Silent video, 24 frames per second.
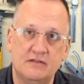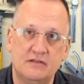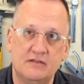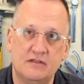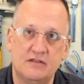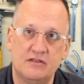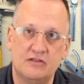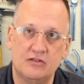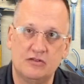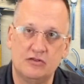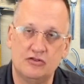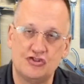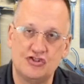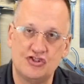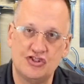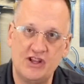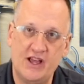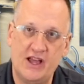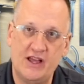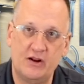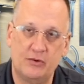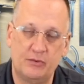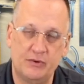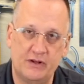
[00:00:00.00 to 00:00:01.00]
There's a little
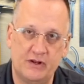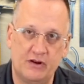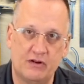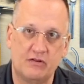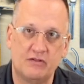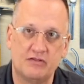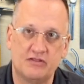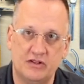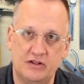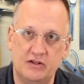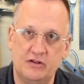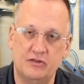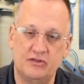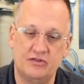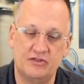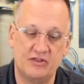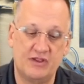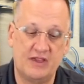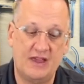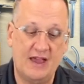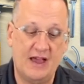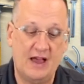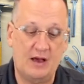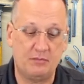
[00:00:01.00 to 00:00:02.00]
shadow in there, so I know there's a
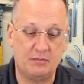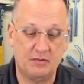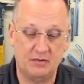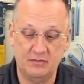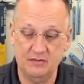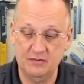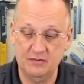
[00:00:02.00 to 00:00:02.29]
gap.